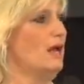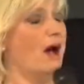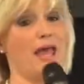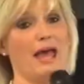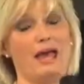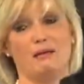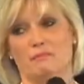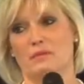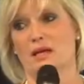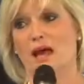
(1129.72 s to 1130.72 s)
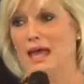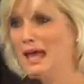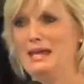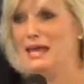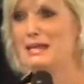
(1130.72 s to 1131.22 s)
I am.
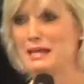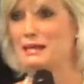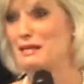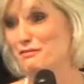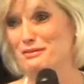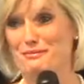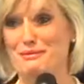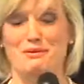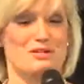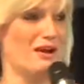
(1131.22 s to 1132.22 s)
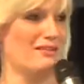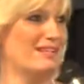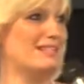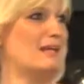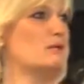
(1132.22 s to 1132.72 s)
And we were
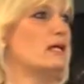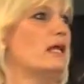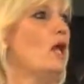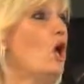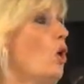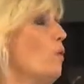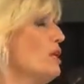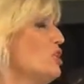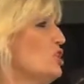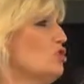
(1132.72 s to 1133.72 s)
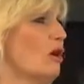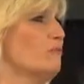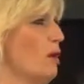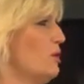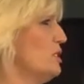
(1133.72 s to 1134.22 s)
driving today, and I was like, we could just
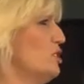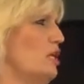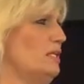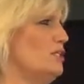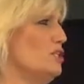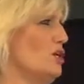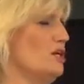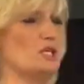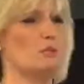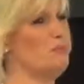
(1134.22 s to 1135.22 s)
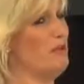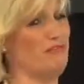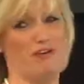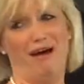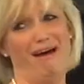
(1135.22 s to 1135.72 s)
drive past the turning to church. It would be
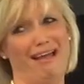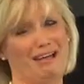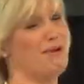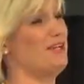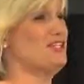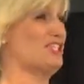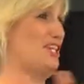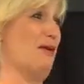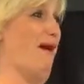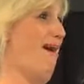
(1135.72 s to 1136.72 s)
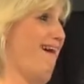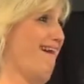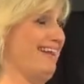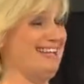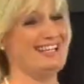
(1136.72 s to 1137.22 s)
fine. We could just go
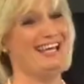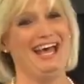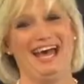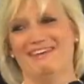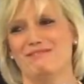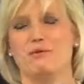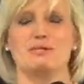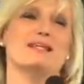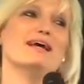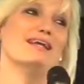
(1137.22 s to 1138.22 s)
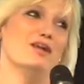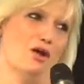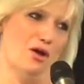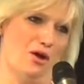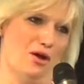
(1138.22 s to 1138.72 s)
hide. And Paul was like,
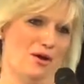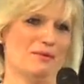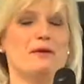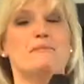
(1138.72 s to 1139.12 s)
no.